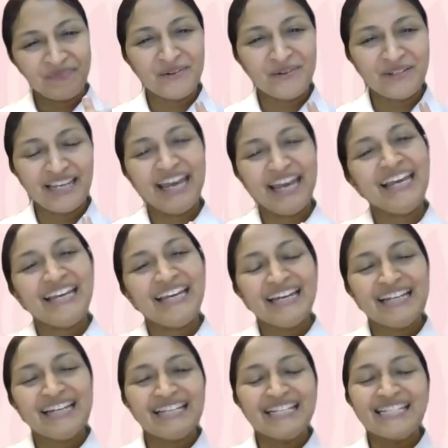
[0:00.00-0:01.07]
Okay.
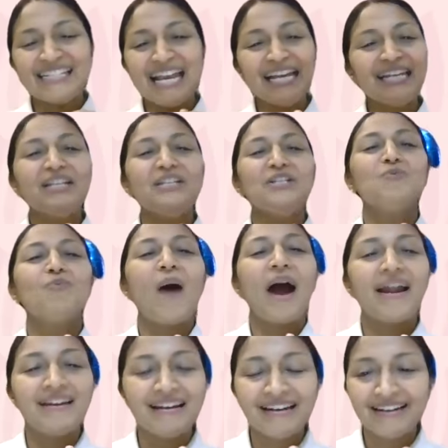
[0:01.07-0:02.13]
The second
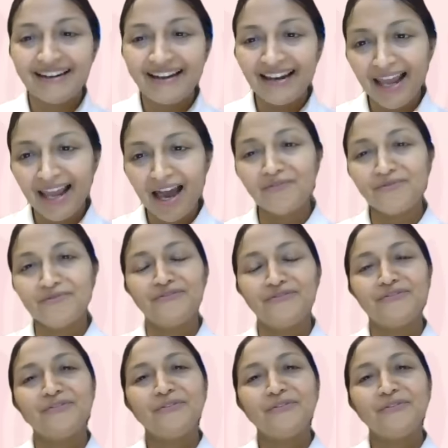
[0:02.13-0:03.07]
one, love.